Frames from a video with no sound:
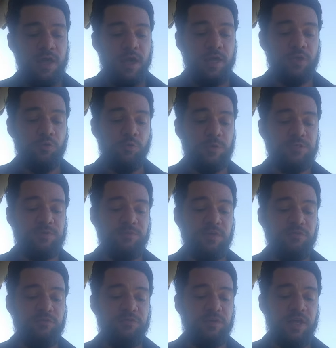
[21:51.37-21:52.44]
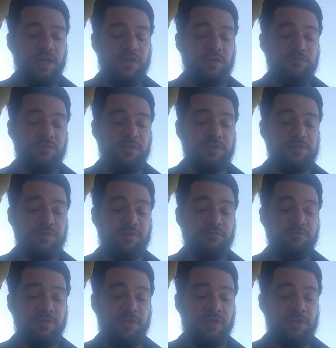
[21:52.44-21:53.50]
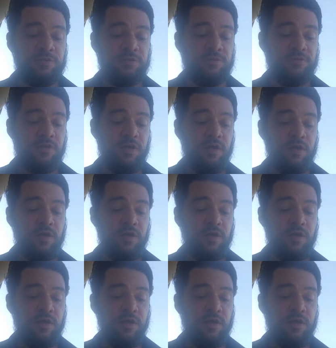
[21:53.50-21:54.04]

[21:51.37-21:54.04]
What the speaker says: and the wispy flake of distant Venus.